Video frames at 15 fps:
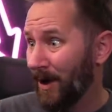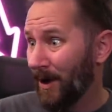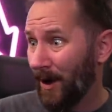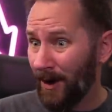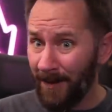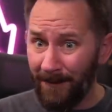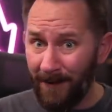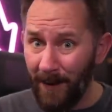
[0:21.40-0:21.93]

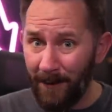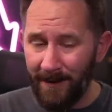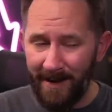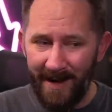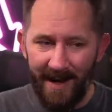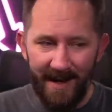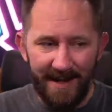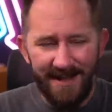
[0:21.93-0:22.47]
on a phone
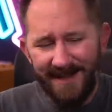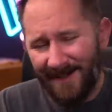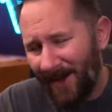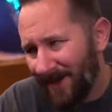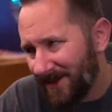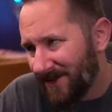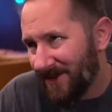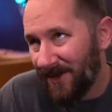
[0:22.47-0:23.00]
case. You
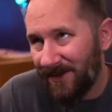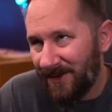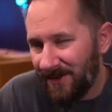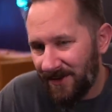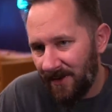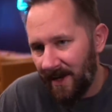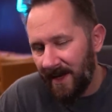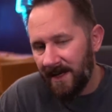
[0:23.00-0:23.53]
know, it's so
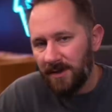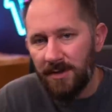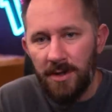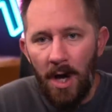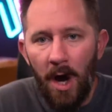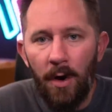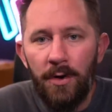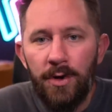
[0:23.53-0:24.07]
strange.
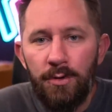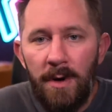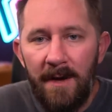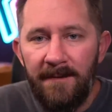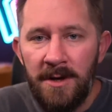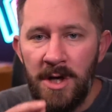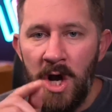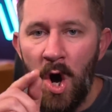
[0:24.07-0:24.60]
No, you
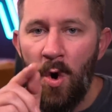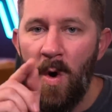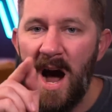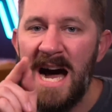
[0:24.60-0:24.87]
have no